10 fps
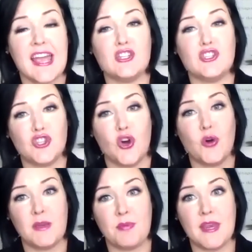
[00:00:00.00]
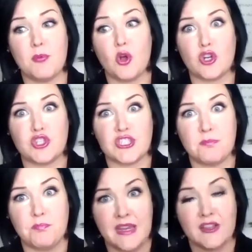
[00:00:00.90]
And so many people are
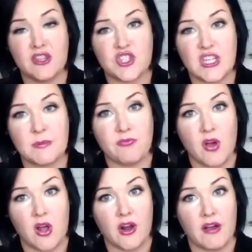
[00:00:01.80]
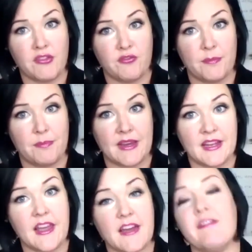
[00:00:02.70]
just being the sheep falling off the flipping
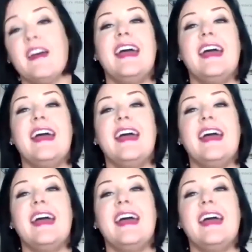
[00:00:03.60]
cliff,